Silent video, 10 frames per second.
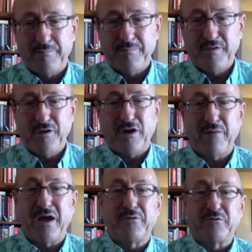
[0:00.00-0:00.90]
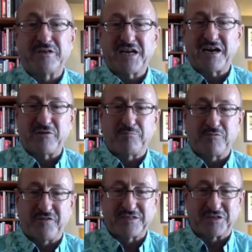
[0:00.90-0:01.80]
You know, I'm a retired
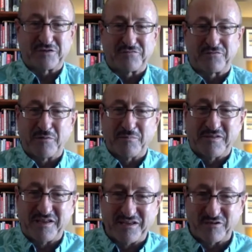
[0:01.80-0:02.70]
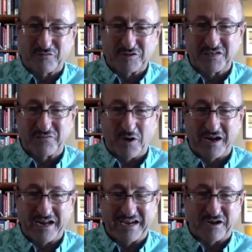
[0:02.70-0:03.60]
professor from the University of Hawaii
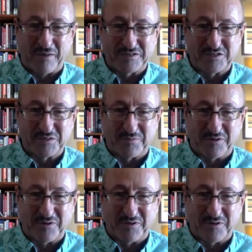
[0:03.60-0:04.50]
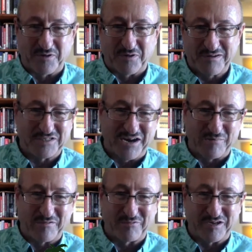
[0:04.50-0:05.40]
Economics Department. I retired about
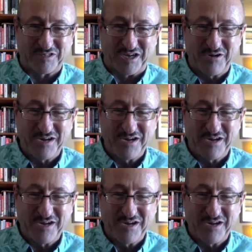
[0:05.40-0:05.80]
3 years ago.